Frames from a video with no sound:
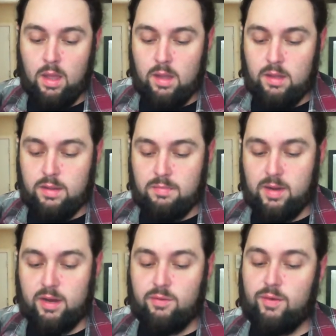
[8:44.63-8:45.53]
Some
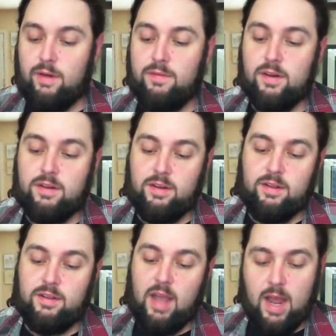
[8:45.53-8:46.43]
kind of reference to
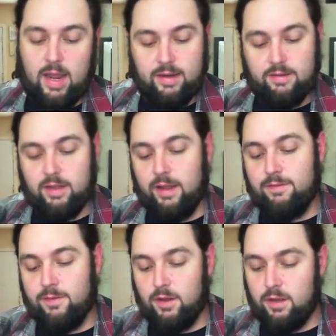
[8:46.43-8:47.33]
this guy and his life
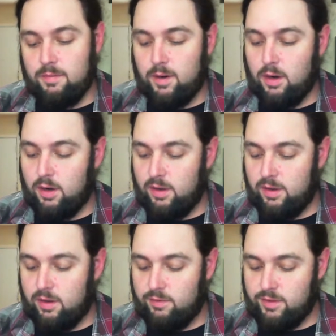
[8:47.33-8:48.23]
falling apart, and
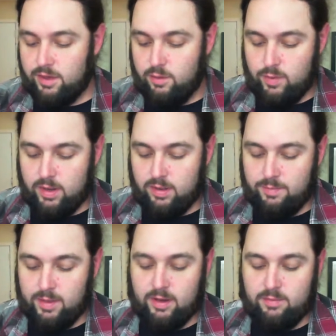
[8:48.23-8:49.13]
then all of a sudden he wakes up,
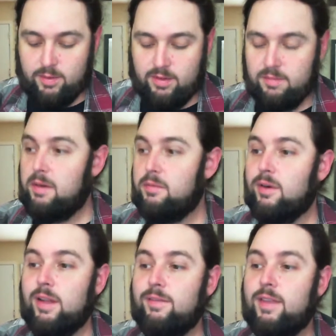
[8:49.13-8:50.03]
and that's when September
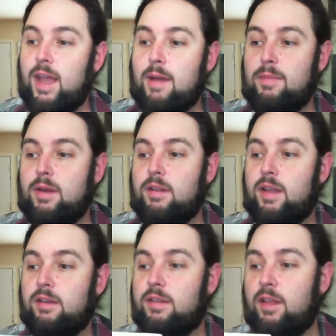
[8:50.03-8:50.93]
11th happens,
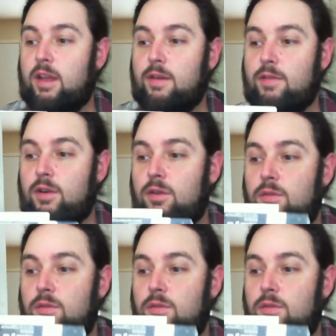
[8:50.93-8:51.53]
hence the cover with